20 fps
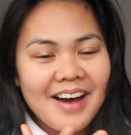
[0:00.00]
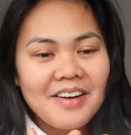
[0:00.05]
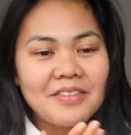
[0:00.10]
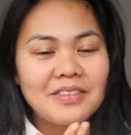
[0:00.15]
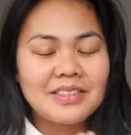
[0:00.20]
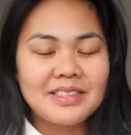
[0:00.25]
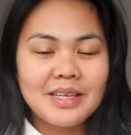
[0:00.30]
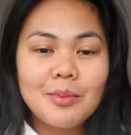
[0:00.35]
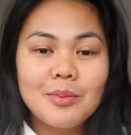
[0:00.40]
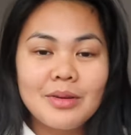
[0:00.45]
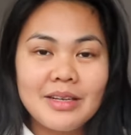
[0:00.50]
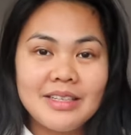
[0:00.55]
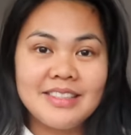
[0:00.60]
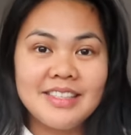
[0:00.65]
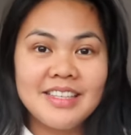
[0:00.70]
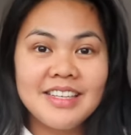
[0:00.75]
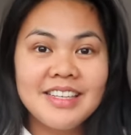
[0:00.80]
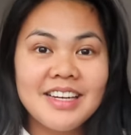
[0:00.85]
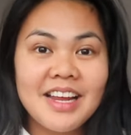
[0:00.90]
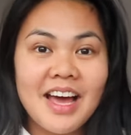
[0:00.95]
For some
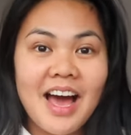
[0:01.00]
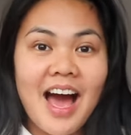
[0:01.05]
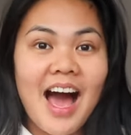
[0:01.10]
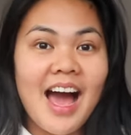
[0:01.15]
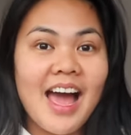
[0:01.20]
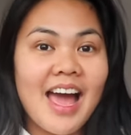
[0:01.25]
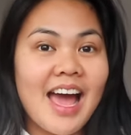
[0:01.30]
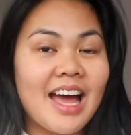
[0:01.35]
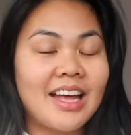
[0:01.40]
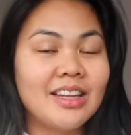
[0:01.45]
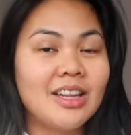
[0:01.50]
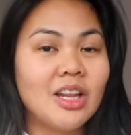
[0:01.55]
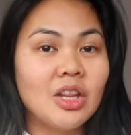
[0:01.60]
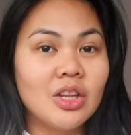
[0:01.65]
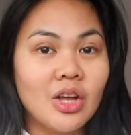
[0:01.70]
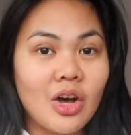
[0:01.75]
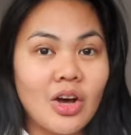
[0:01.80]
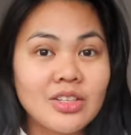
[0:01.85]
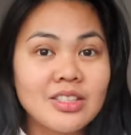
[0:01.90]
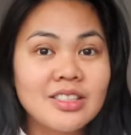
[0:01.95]
reason, I had
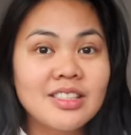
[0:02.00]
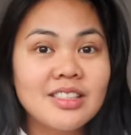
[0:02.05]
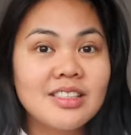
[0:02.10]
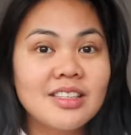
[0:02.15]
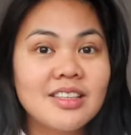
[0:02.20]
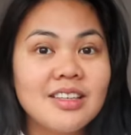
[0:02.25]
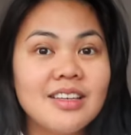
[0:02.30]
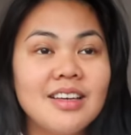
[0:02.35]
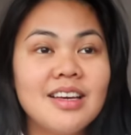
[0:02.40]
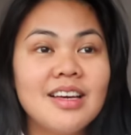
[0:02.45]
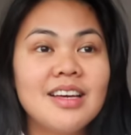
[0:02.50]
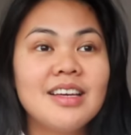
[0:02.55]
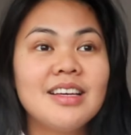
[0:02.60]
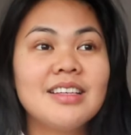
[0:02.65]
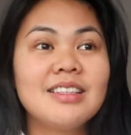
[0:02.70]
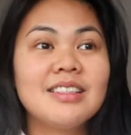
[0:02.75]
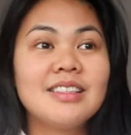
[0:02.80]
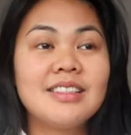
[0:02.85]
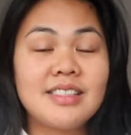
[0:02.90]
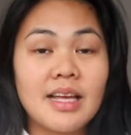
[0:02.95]
lost
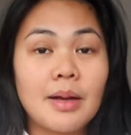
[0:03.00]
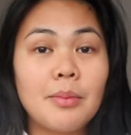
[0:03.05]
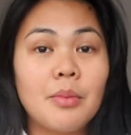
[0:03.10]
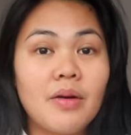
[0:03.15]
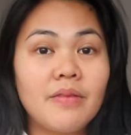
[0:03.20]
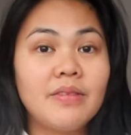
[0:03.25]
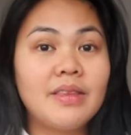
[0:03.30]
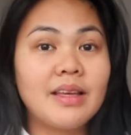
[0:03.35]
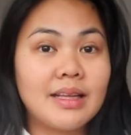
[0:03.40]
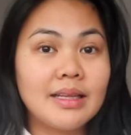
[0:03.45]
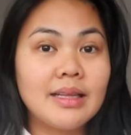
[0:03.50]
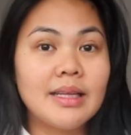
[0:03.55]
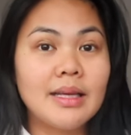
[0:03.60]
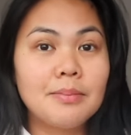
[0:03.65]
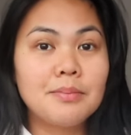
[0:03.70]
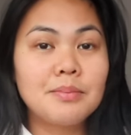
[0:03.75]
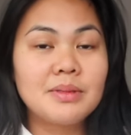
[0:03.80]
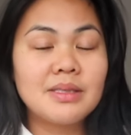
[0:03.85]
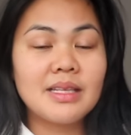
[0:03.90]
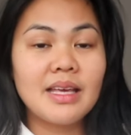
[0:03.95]
some of the
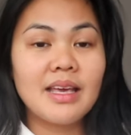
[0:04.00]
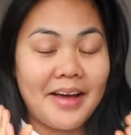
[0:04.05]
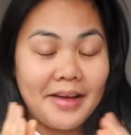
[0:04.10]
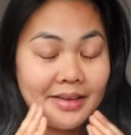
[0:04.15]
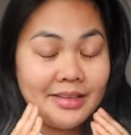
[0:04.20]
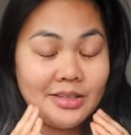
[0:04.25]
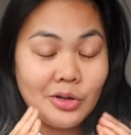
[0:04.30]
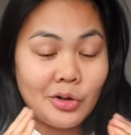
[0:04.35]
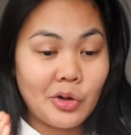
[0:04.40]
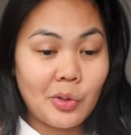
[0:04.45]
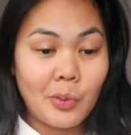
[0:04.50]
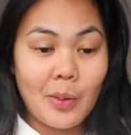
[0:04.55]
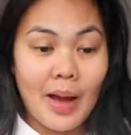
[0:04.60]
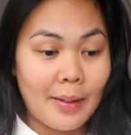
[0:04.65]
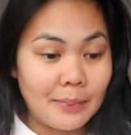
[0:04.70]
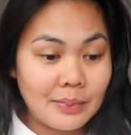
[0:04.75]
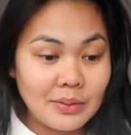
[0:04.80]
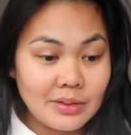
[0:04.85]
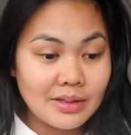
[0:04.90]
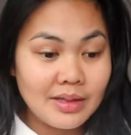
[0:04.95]
clips. I don't know what
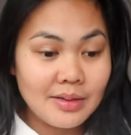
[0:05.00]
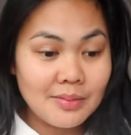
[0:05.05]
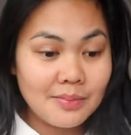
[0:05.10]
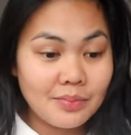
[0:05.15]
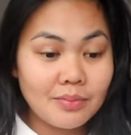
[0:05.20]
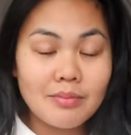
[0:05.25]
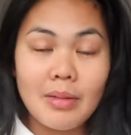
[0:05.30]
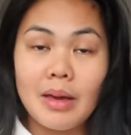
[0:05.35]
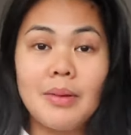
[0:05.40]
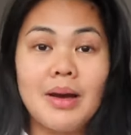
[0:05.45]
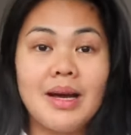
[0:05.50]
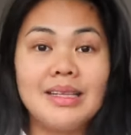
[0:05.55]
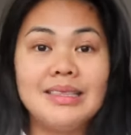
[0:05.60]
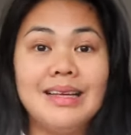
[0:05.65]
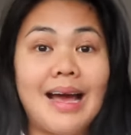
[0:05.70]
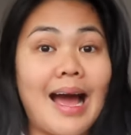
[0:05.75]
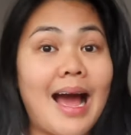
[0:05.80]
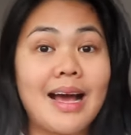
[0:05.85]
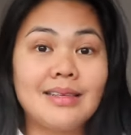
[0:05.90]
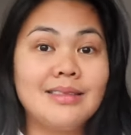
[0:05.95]
happened to them. Maybe I
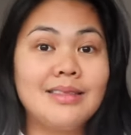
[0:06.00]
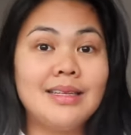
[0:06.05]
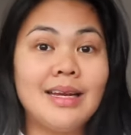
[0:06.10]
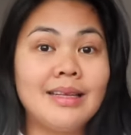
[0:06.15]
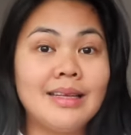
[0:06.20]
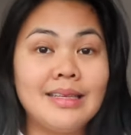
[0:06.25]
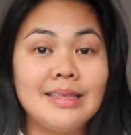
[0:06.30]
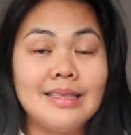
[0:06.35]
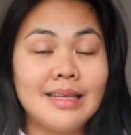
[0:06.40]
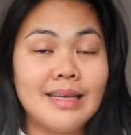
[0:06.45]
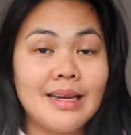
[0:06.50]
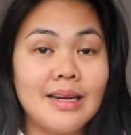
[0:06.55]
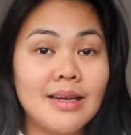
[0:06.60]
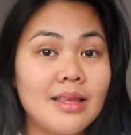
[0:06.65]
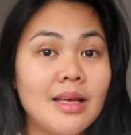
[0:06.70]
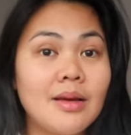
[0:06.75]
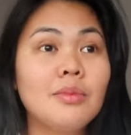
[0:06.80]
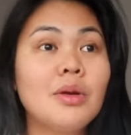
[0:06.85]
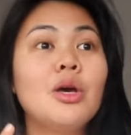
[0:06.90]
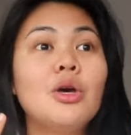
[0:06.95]
accidentally deleted
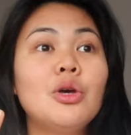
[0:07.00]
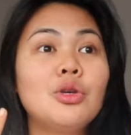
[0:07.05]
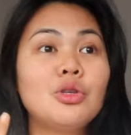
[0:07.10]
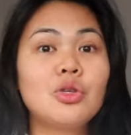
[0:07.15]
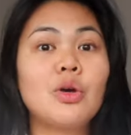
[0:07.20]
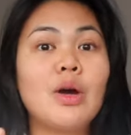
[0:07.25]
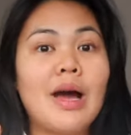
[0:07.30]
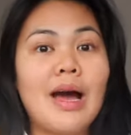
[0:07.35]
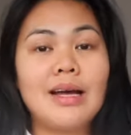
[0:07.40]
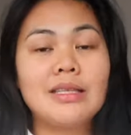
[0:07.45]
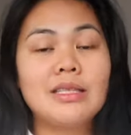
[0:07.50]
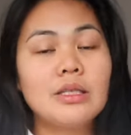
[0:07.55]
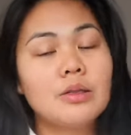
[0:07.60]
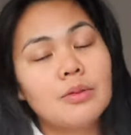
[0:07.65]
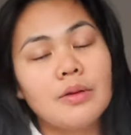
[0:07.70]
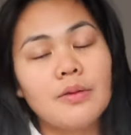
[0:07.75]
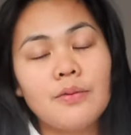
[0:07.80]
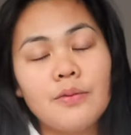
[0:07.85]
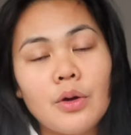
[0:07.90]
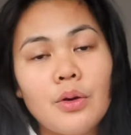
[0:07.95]
them. So I had to
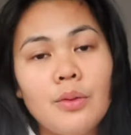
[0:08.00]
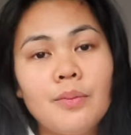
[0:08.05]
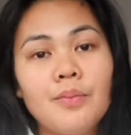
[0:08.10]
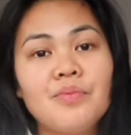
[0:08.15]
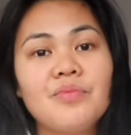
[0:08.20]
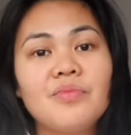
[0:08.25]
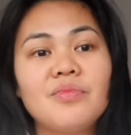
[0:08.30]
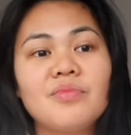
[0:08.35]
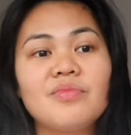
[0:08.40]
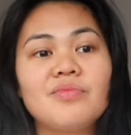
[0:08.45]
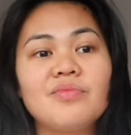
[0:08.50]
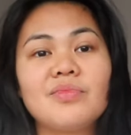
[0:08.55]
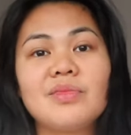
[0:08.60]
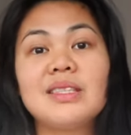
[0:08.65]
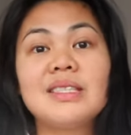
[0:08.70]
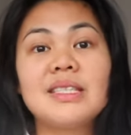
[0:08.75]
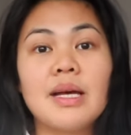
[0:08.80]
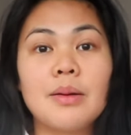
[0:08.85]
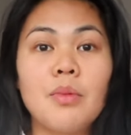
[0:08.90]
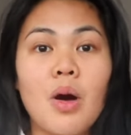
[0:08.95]
refilm
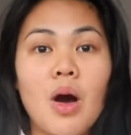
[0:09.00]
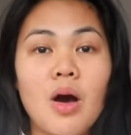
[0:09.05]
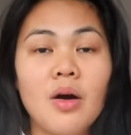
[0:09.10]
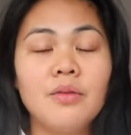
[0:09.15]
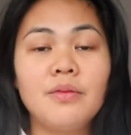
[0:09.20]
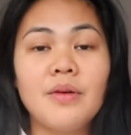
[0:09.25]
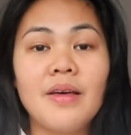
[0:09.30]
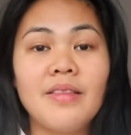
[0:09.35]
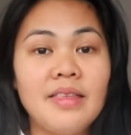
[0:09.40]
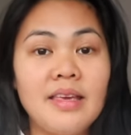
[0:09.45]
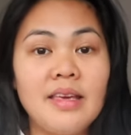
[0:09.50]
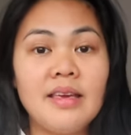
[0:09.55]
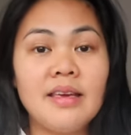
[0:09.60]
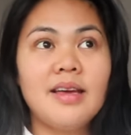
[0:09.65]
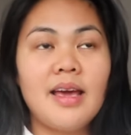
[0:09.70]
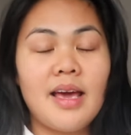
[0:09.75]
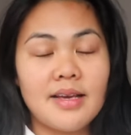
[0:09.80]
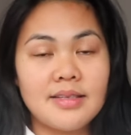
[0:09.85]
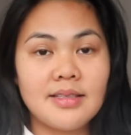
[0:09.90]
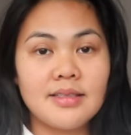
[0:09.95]
some of the
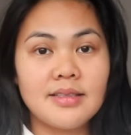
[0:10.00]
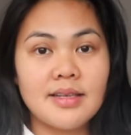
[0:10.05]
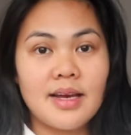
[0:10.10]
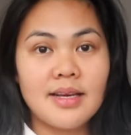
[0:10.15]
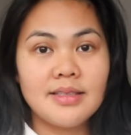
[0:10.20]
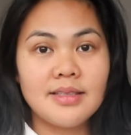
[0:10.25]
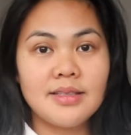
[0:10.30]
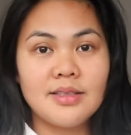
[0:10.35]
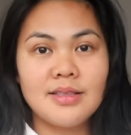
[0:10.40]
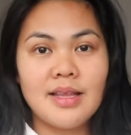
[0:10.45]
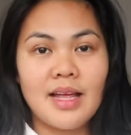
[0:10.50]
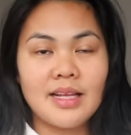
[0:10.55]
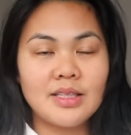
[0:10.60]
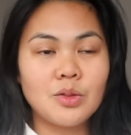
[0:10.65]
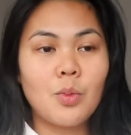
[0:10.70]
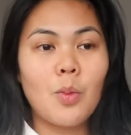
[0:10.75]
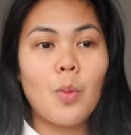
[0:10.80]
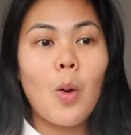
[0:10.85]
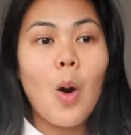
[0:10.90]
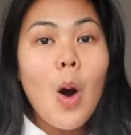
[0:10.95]
exercises. That
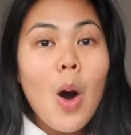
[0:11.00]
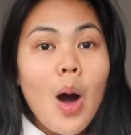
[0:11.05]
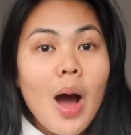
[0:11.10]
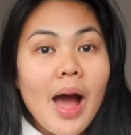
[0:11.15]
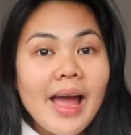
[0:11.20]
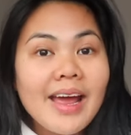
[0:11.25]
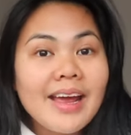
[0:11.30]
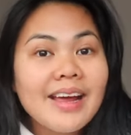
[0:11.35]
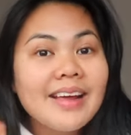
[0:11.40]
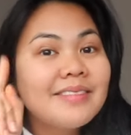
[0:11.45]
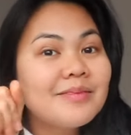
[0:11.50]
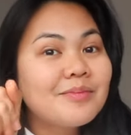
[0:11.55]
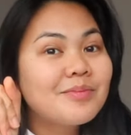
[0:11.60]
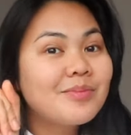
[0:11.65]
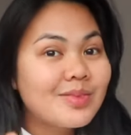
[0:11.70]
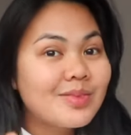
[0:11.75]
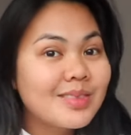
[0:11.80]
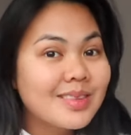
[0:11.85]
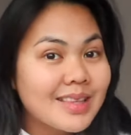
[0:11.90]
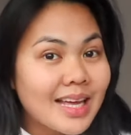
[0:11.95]
is why
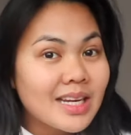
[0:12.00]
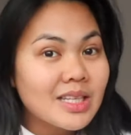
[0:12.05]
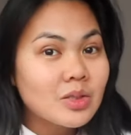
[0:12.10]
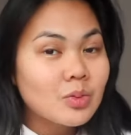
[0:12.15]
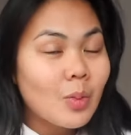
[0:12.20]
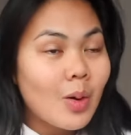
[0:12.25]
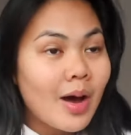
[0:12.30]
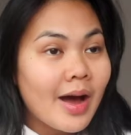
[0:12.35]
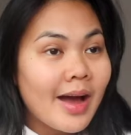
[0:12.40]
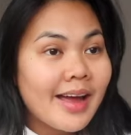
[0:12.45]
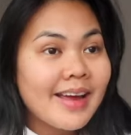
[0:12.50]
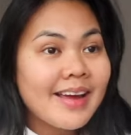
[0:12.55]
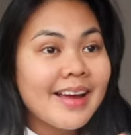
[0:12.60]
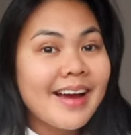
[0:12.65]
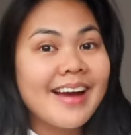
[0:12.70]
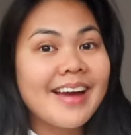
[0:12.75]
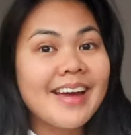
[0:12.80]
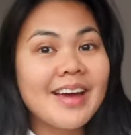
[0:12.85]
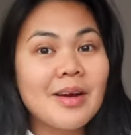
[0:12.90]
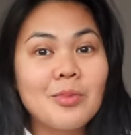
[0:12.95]

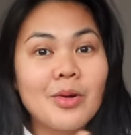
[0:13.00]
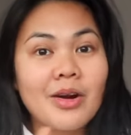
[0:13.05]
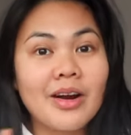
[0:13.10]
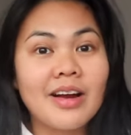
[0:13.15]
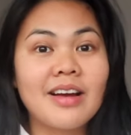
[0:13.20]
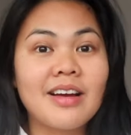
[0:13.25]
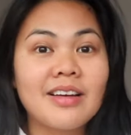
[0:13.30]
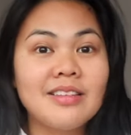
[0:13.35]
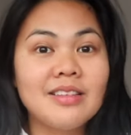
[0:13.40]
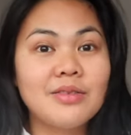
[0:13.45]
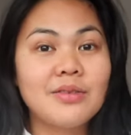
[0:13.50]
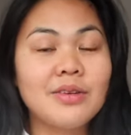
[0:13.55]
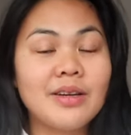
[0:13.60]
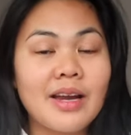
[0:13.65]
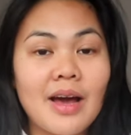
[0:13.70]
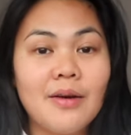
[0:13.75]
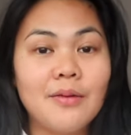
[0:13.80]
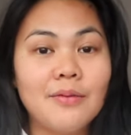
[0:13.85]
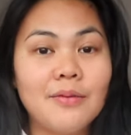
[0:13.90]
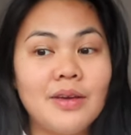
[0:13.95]
I am wearing a different
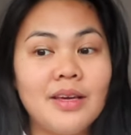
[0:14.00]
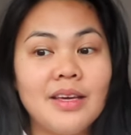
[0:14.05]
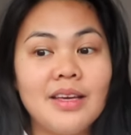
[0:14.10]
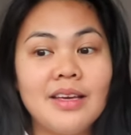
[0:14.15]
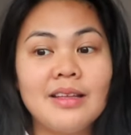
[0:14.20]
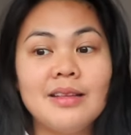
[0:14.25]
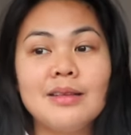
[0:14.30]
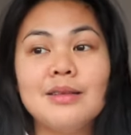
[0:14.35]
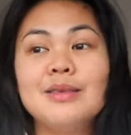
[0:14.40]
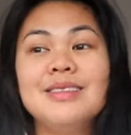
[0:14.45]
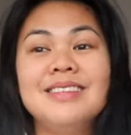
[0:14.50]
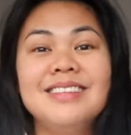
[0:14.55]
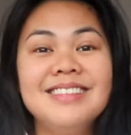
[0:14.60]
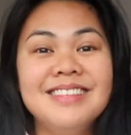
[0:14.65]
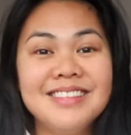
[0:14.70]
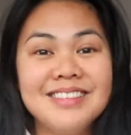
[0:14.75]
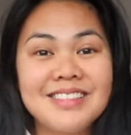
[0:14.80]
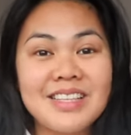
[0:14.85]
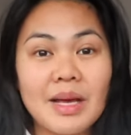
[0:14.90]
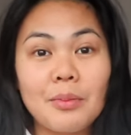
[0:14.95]
outfit in
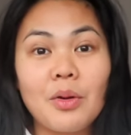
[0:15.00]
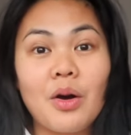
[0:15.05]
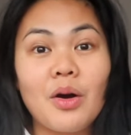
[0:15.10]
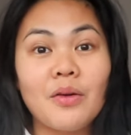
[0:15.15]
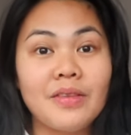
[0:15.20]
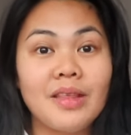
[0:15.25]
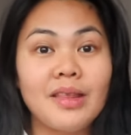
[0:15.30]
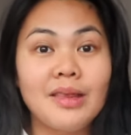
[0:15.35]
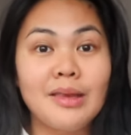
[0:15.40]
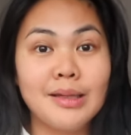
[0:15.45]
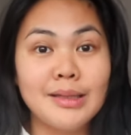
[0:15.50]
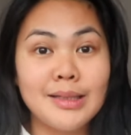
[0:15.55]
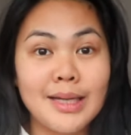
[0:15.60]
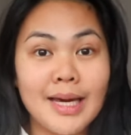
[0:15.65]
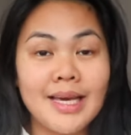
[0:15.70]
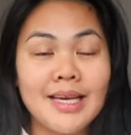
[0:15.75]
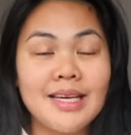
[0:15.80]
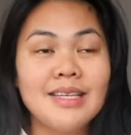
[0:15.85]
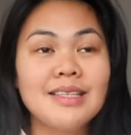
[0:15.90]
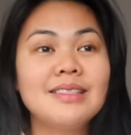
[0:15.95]
some of the
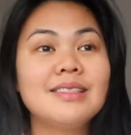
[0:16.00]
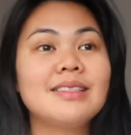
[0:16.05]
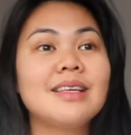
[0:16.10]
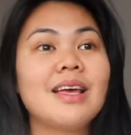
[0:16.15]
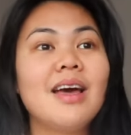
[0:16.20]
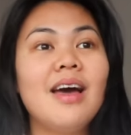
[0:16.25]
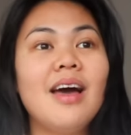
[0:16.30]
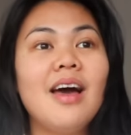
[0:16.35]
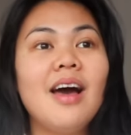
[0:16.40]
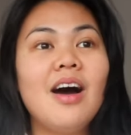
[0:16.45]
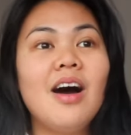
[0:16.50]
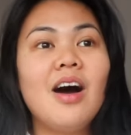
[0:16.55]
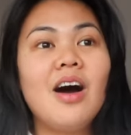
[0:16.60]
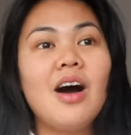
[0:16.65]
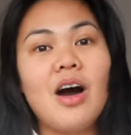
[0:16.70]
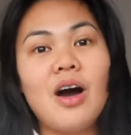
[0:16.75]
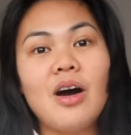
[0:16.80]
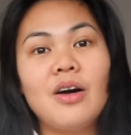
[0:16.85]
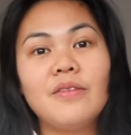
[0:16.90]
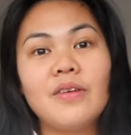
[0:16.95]
days
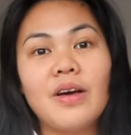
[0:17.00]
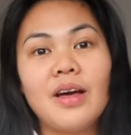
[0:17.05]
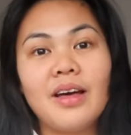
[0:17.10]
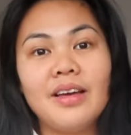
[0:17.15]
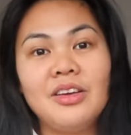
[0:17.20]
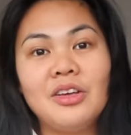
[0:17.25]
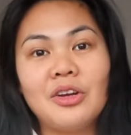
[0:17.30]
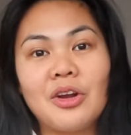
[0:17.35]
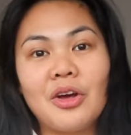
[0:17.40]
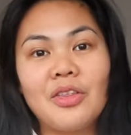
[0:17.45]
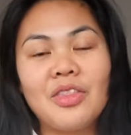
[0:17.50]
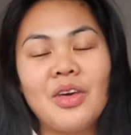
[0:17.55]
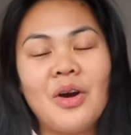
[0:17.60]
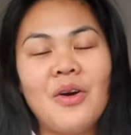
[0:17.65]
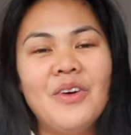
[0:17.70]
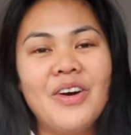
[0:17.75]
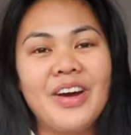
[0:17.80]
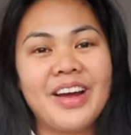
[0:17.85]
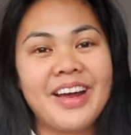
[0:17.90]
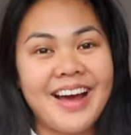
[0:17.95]
of, you know, the
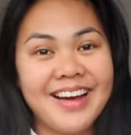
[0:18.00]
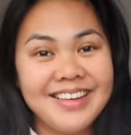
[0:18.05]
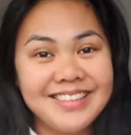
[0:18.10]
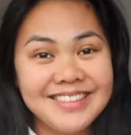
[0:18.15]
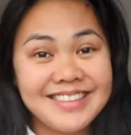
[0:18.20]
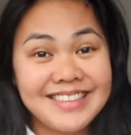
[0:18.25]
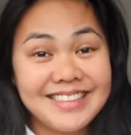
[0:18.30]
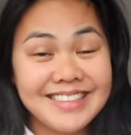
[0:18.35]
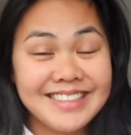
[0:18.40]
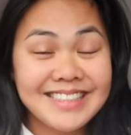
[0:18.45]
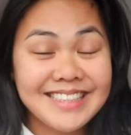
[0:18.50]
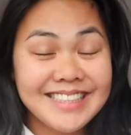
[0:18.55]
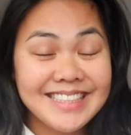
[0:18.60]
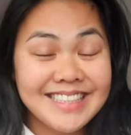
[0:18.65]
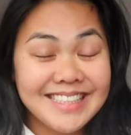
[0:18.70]
workouts.